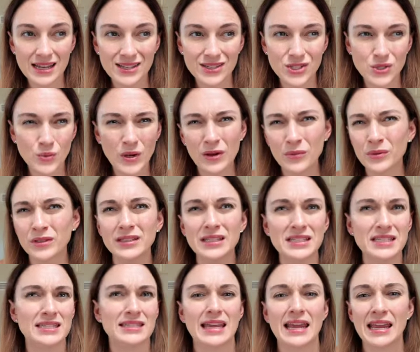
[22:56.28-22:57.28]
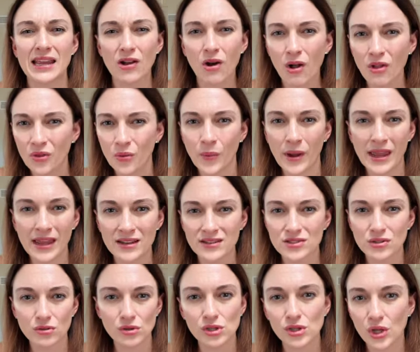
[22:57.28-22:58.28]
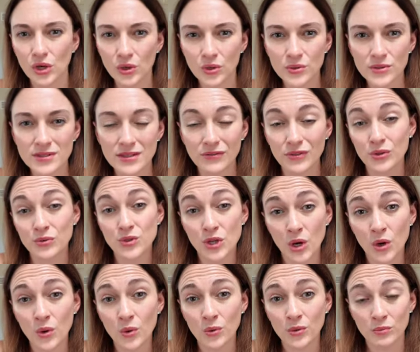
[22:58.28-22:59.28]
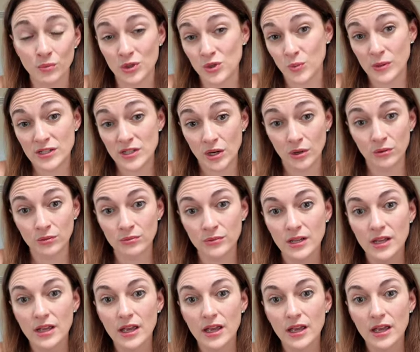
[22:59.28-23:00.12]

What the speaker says: do I really stay all the way until close? If you don't, which we don't,